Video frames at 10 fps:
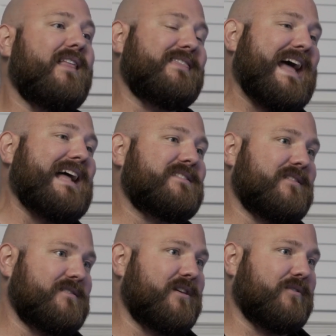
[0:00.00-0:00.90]
That's the
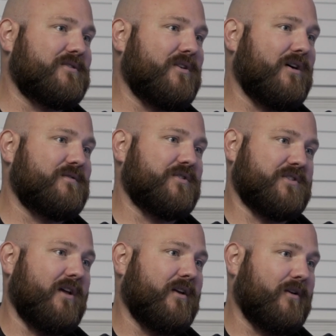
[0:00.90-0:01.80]
secret sauce for
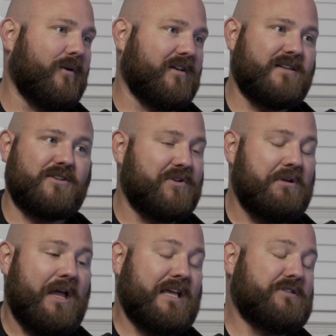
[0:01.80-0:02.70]
scaling an organization.
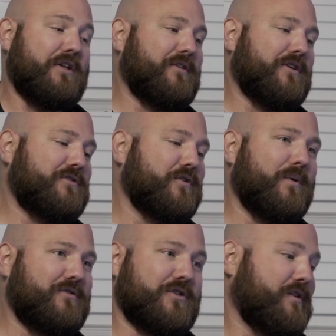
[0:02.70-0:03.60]
Has nothing to do
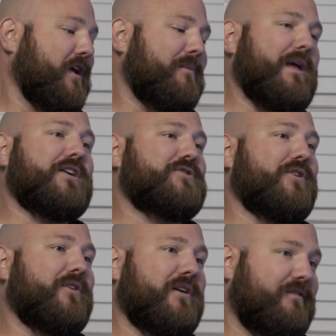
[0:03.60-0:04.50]
with just making sure
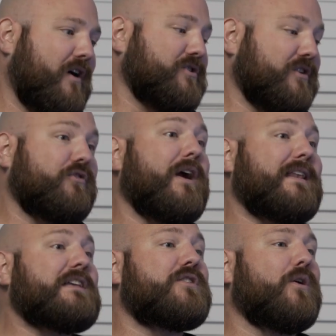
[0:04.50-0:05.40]
they're in a function. Great,
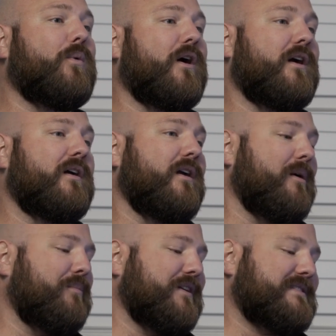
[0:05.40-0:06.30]
that's going to work.
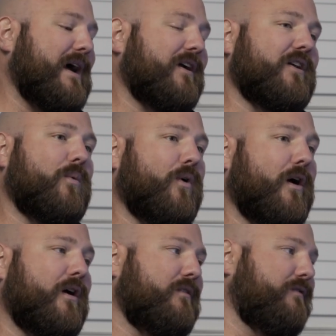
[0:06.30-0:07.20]
But is that going to
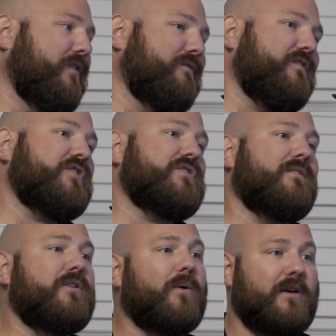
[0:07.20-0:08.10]
work for the vision
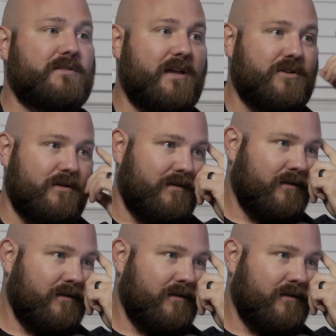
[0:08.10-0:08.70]
of the organization?